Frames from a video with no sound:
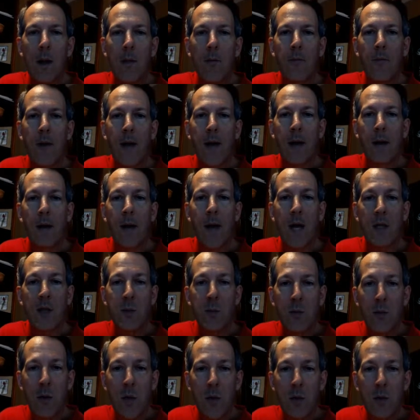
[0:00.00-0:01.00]
final
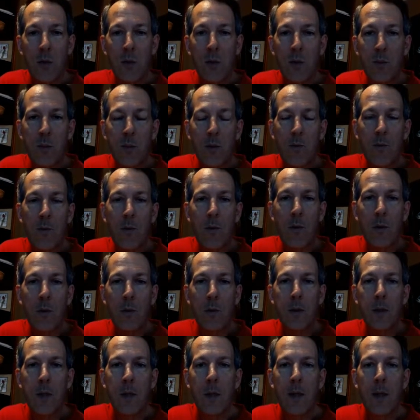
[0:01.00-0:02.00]
aspiration was performed,
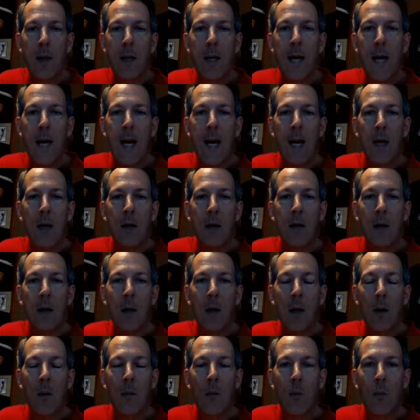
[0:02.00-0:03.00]
and
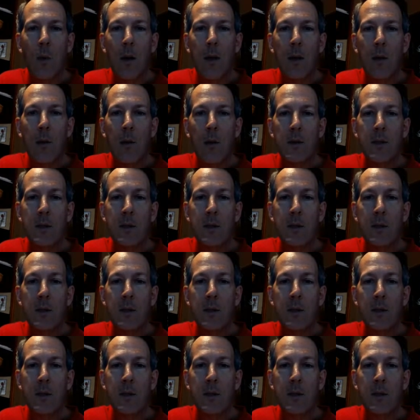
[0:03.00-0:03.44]
when there was a